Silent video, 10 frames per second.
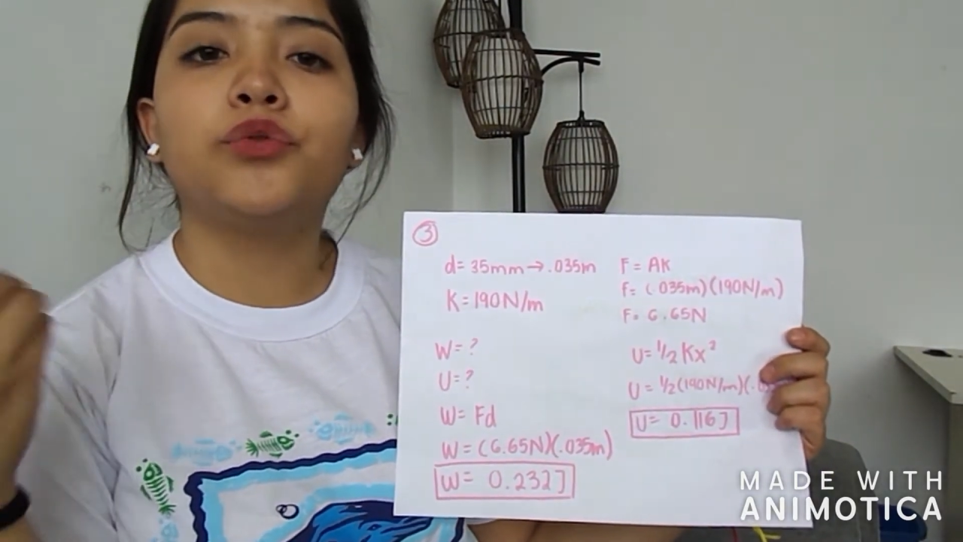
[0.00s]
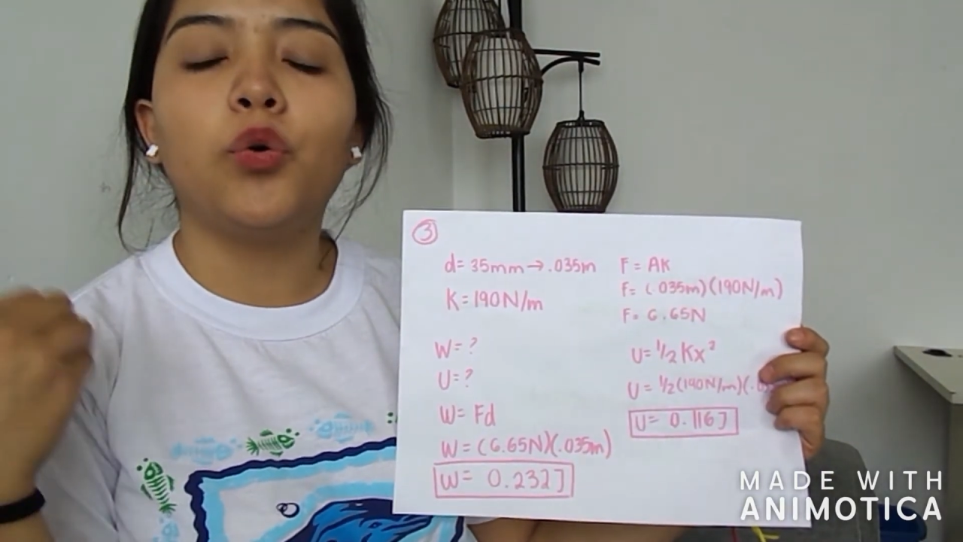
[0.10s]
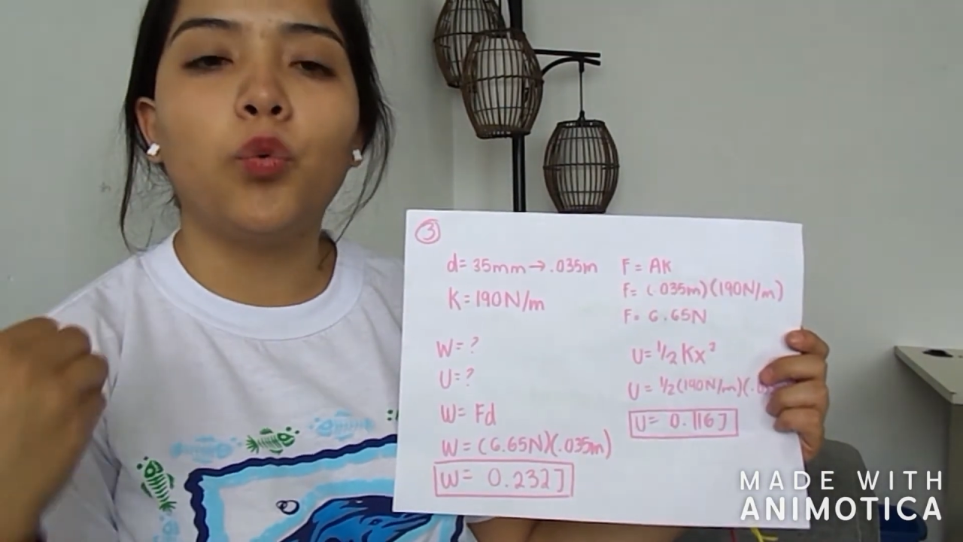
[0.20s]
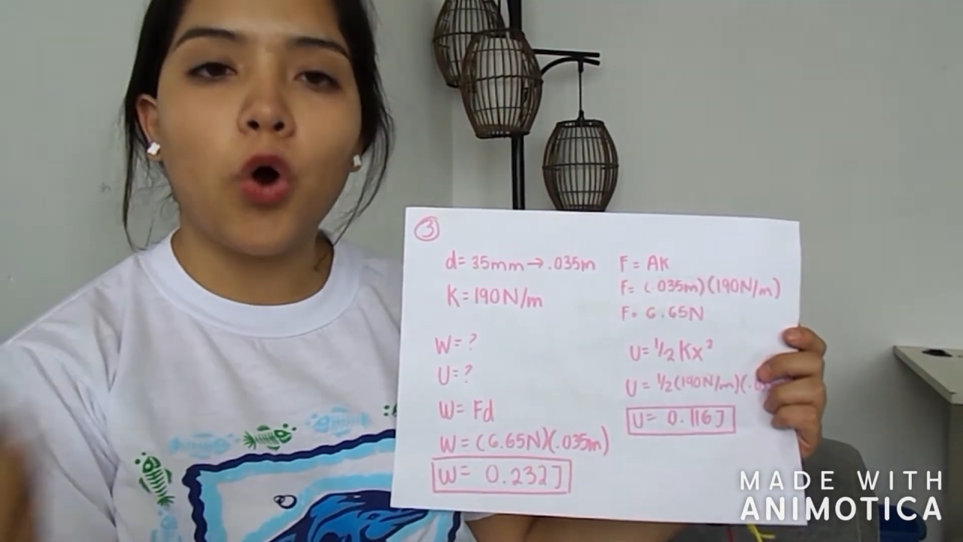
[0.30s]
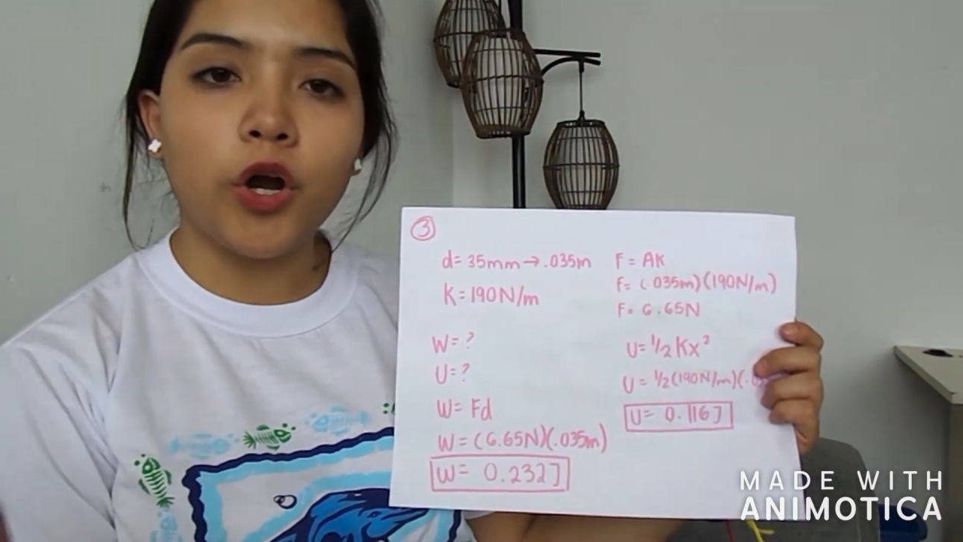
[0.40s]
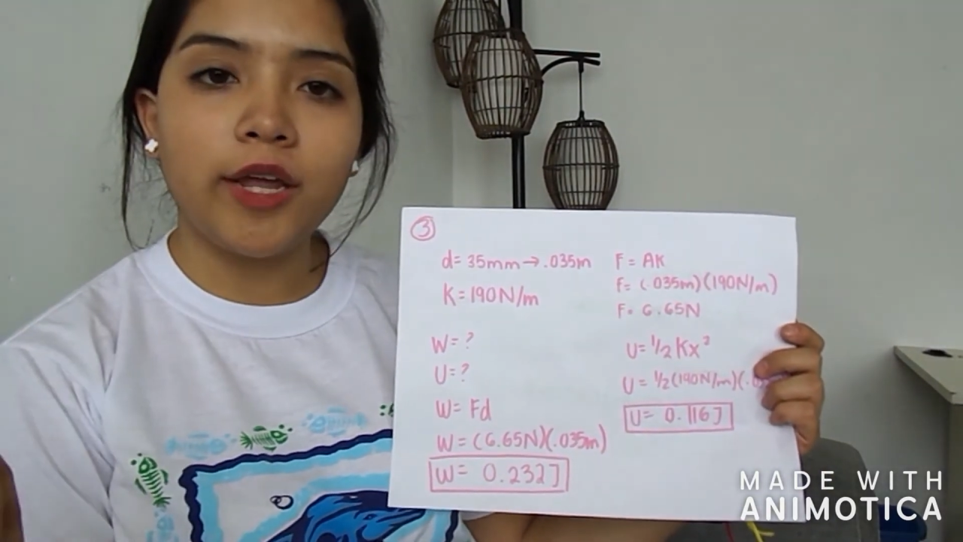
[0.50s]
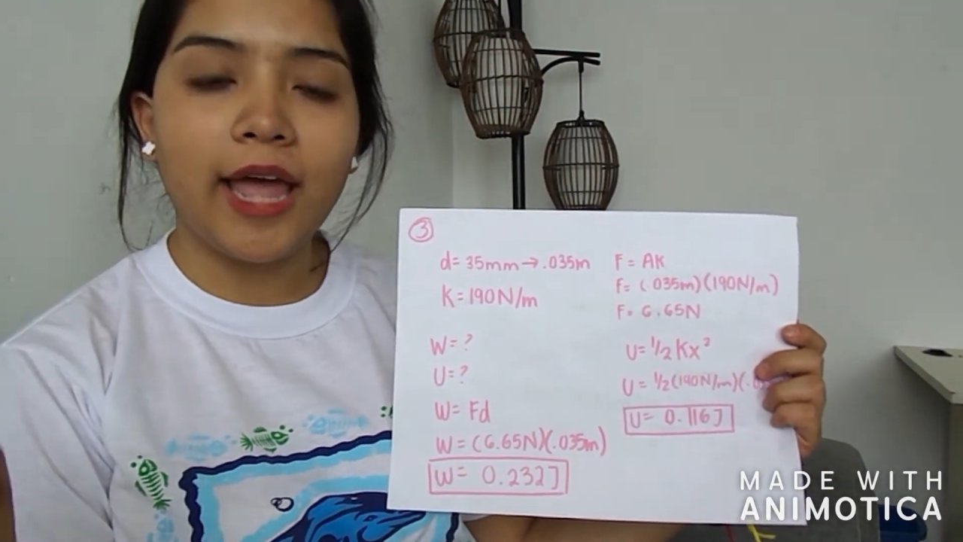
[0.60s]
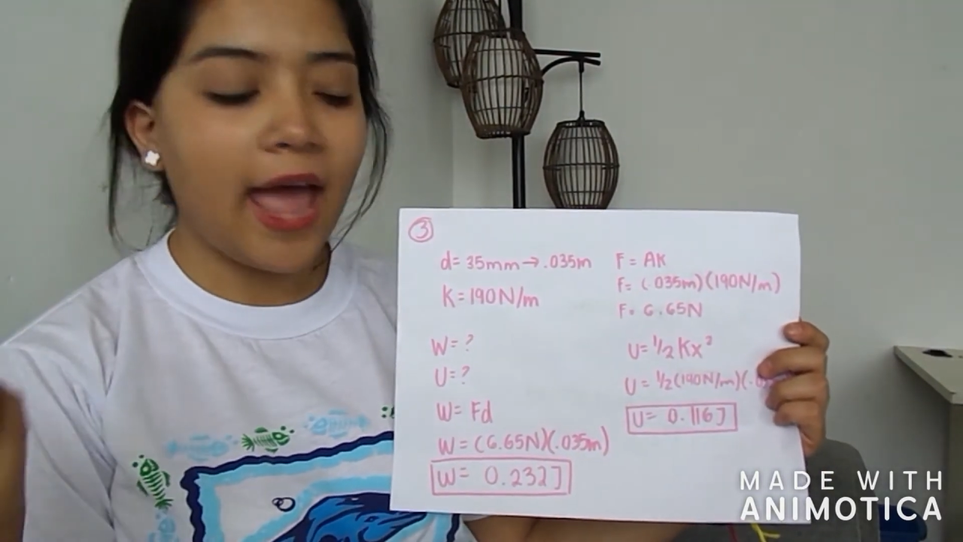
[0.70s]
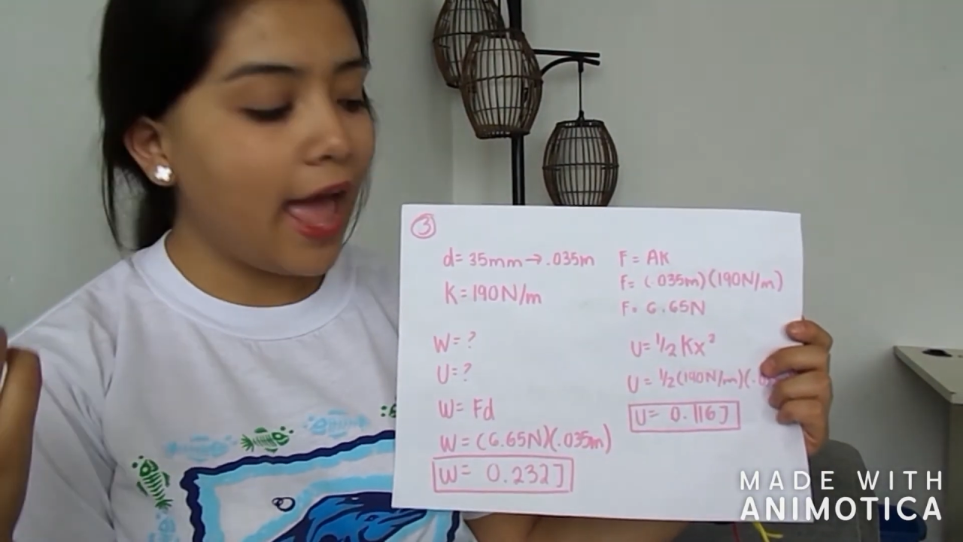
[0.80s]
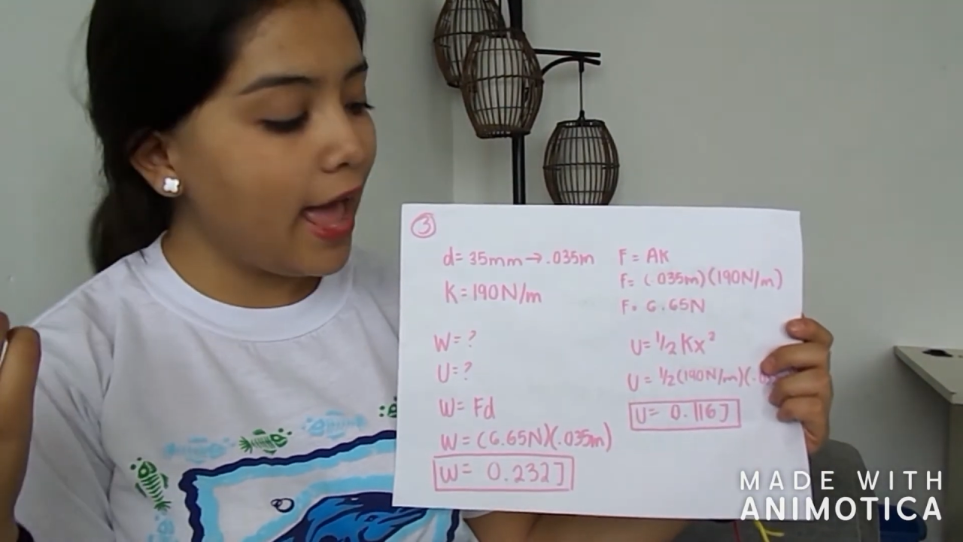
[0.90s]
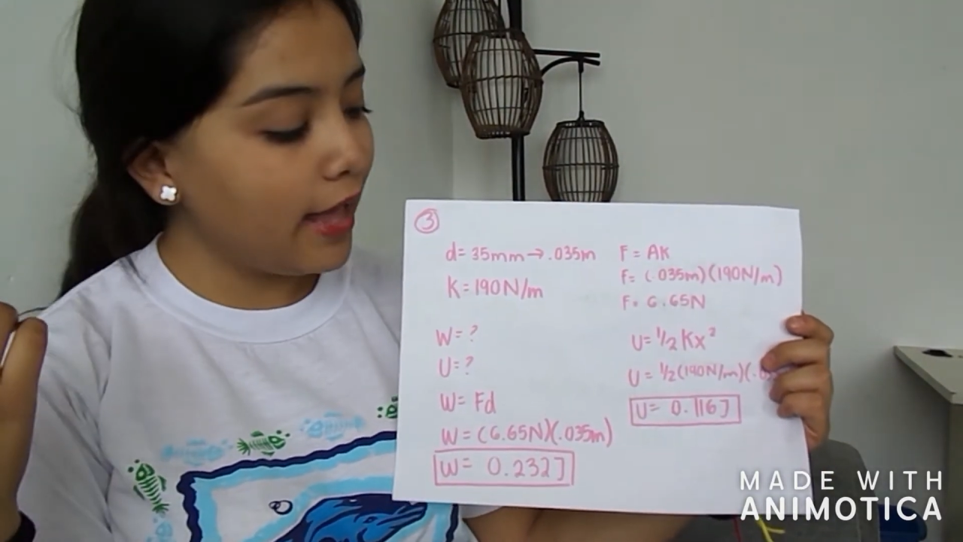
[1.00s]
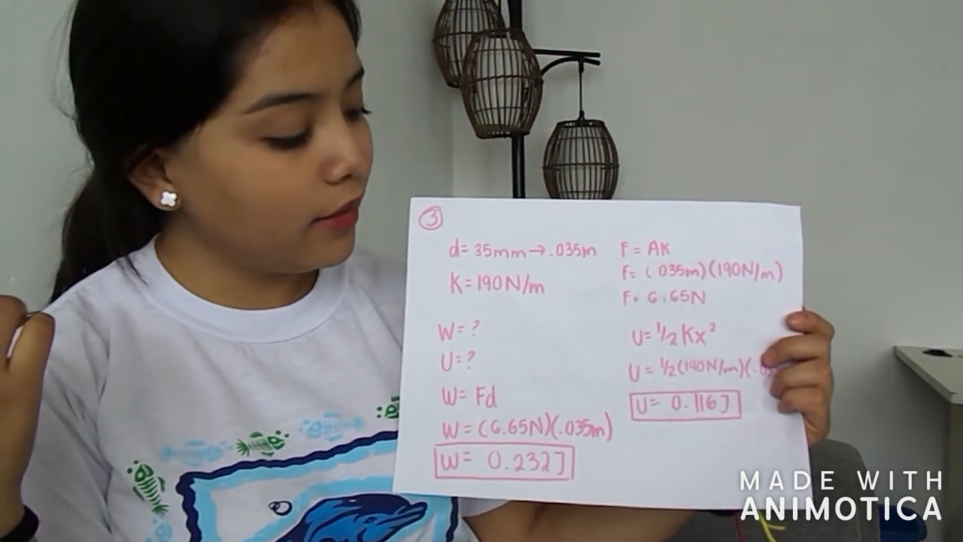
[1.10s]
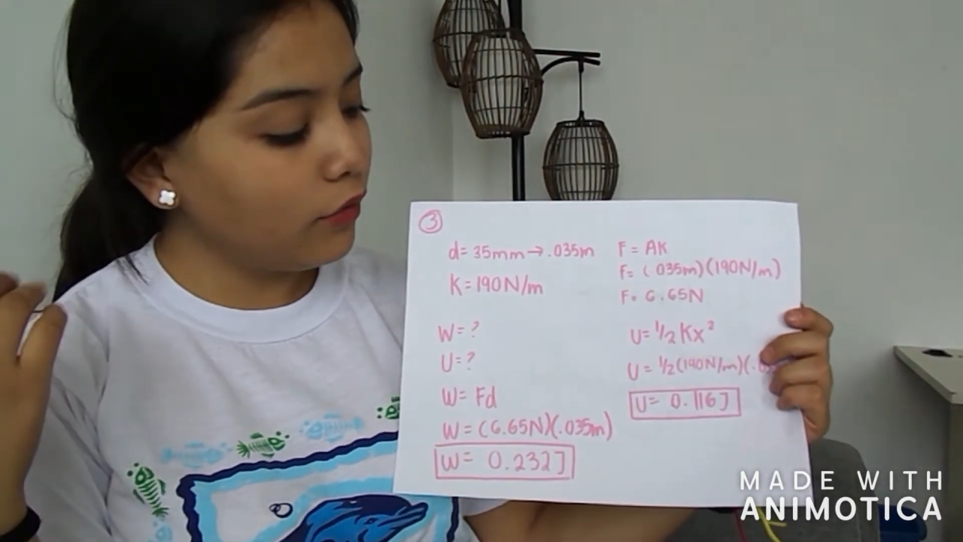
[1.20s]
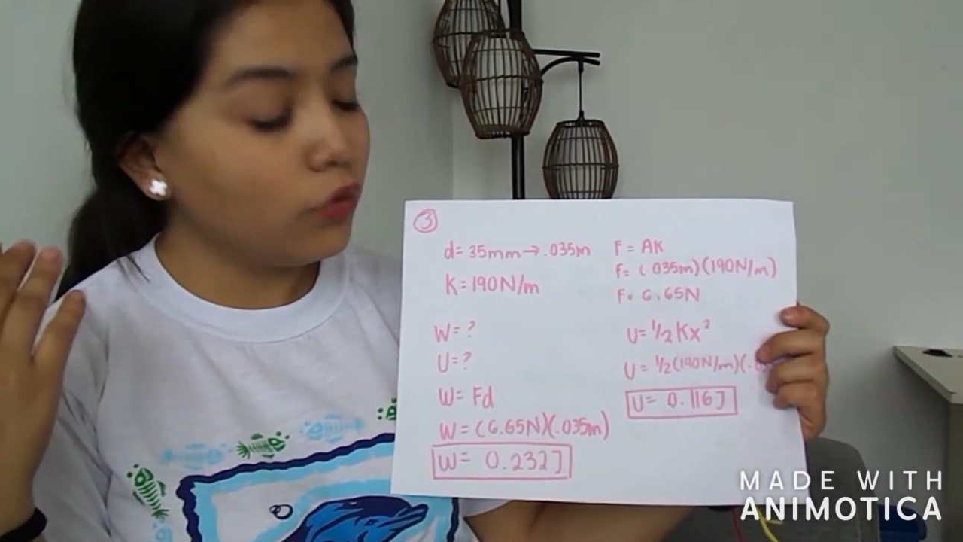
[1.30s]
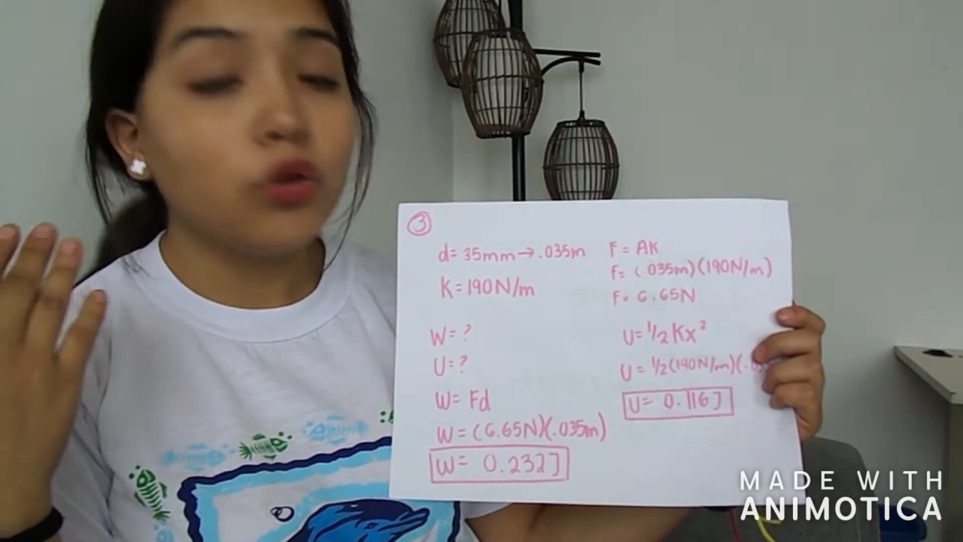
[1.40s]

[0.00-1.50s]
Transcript: for work and